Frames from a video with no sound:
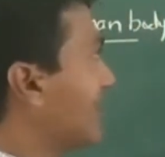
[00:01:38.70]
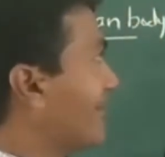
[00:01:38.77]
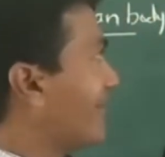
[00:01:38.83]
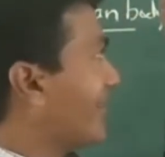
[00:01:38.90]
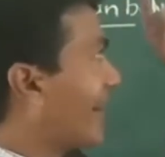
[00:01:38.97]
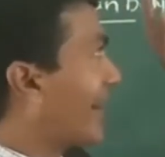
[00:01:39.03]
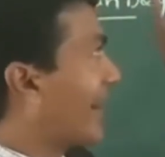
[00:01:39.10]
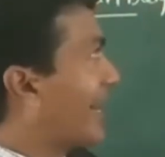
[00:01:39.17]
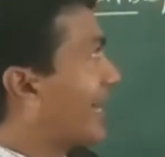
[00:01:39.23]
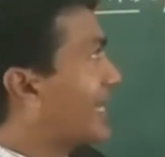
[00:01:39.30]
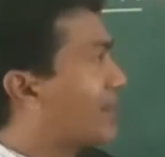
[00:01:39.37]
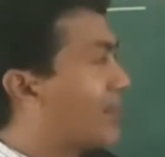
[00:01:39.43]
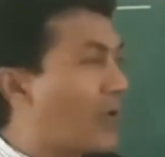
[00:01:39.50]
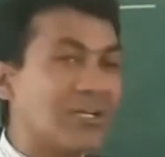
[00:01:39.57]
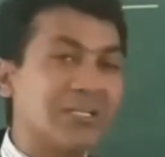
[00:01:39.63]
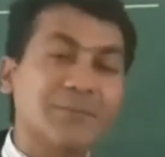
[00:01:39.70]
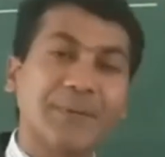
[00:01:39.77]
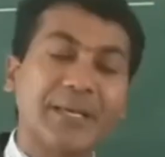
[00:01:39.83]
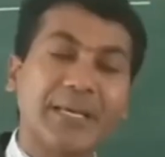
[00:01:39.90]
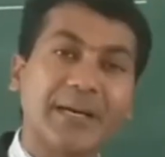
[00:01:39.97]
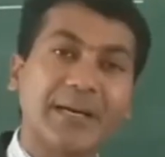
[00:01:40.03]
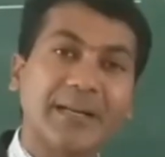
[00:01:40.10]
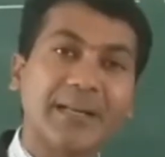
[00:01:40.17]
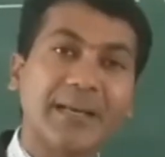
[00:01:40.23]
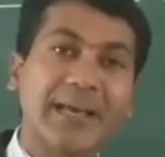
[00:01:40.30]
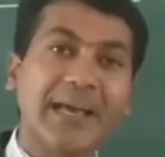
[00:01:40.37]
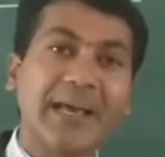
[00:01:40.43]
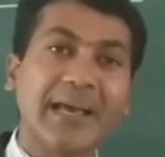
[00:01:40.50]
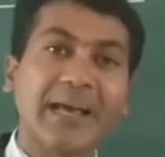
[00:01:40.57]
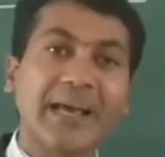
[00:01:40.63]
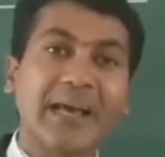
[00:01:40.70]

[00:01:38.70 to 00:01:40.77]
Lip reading: in the atmosphere